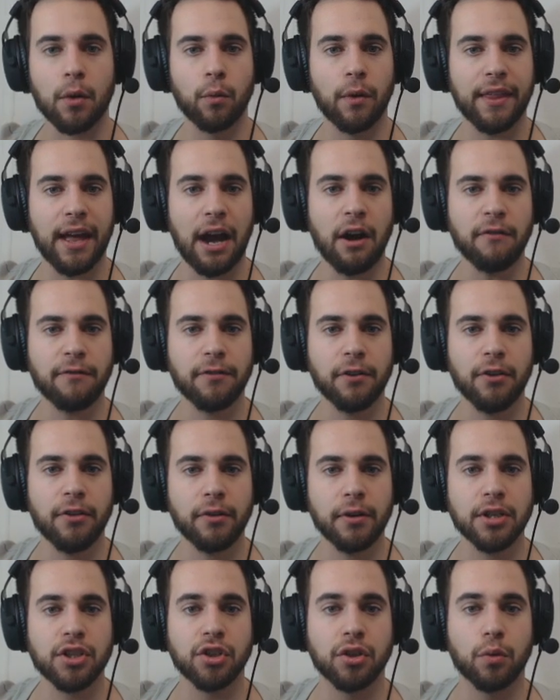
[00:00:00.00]
without
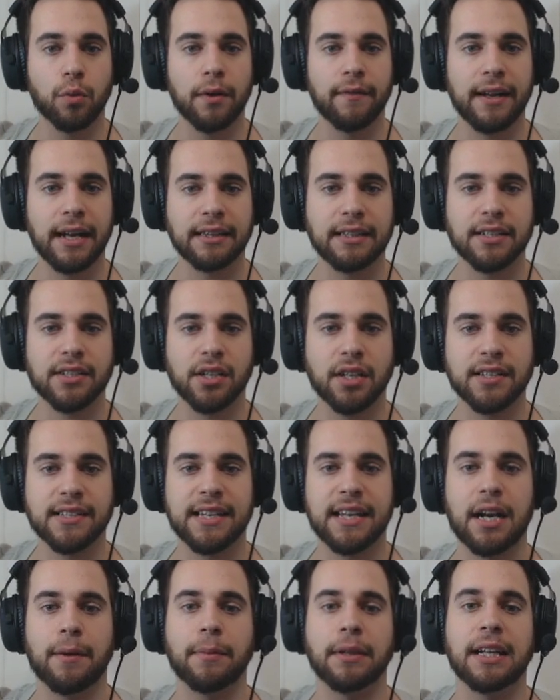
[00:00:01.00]
further ado, we've got this all
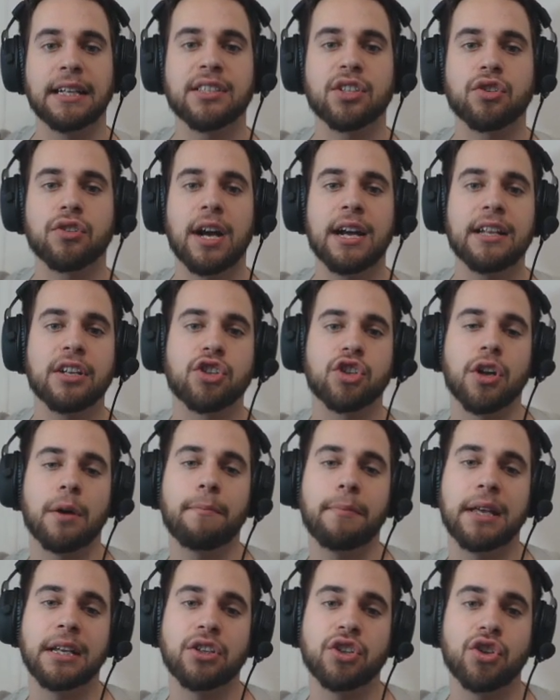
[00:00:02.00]
set up. Let's try to
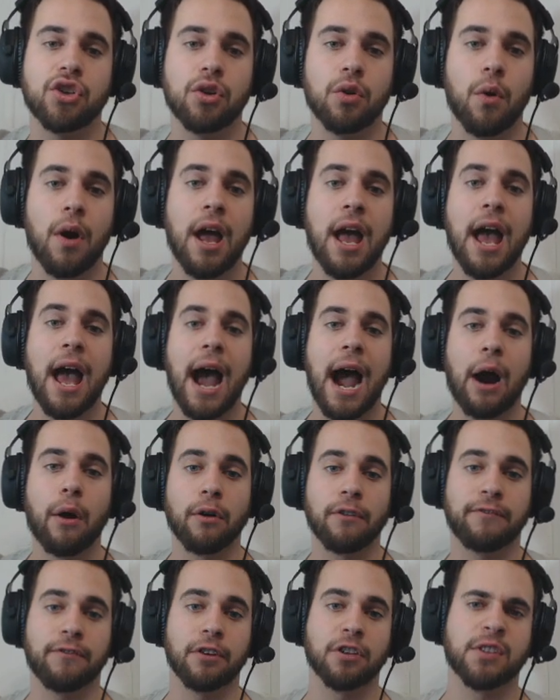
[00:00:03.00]
jump into
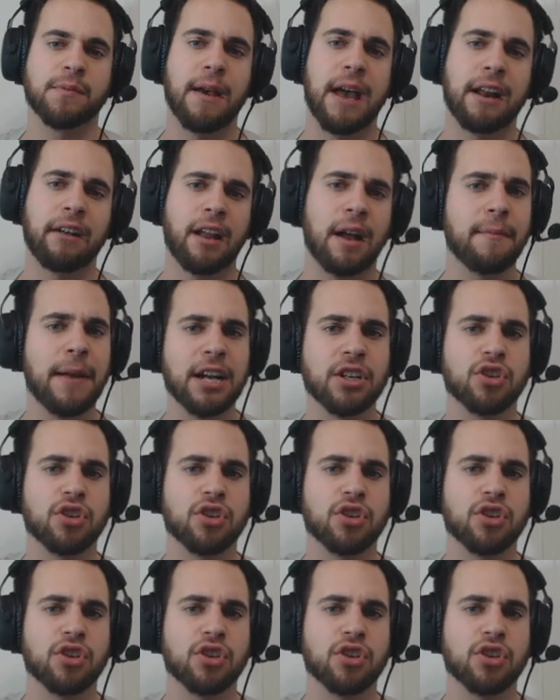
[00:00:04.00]
our first battle. I'm